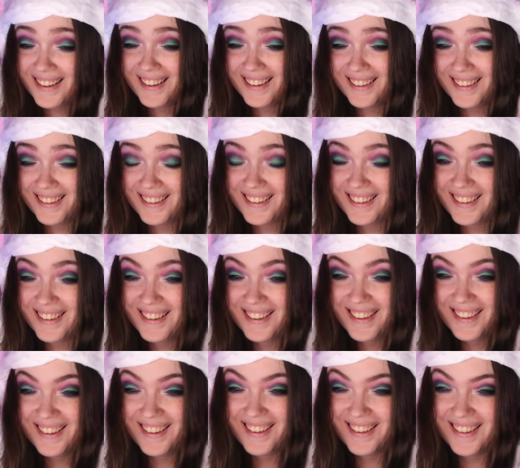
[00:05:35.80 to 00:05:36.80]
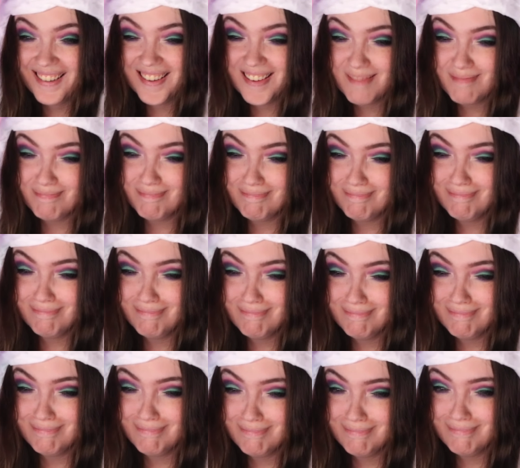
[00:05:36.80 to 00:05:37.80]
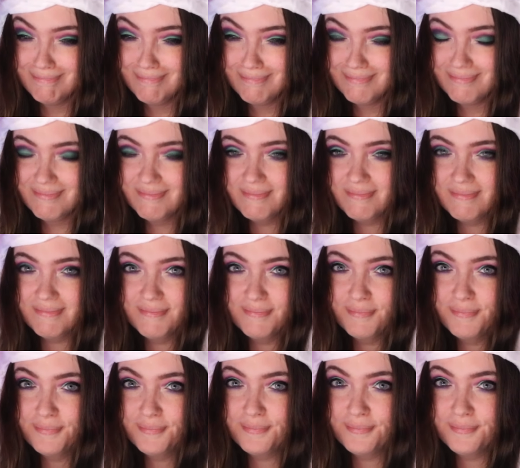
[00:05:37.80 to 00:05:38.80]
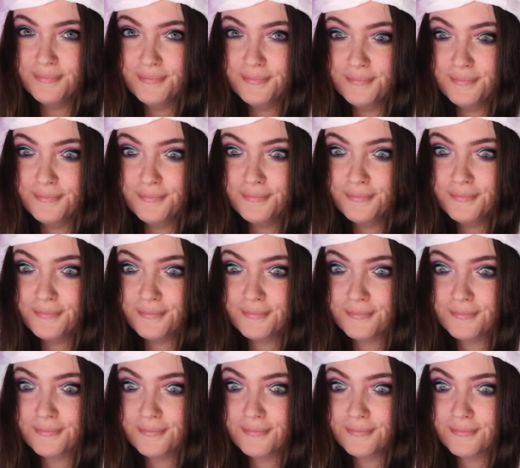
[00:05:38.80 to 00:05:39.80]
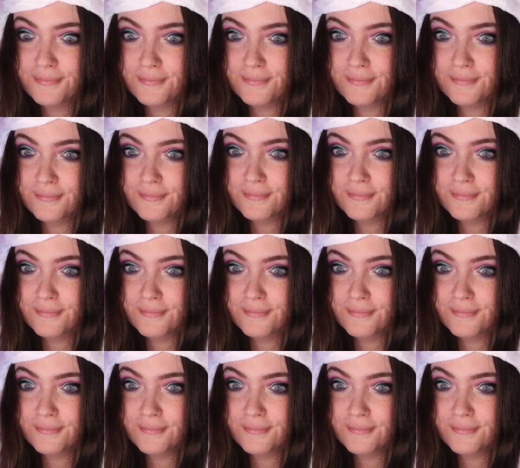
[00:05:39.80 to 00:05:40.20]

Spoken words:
[no speech]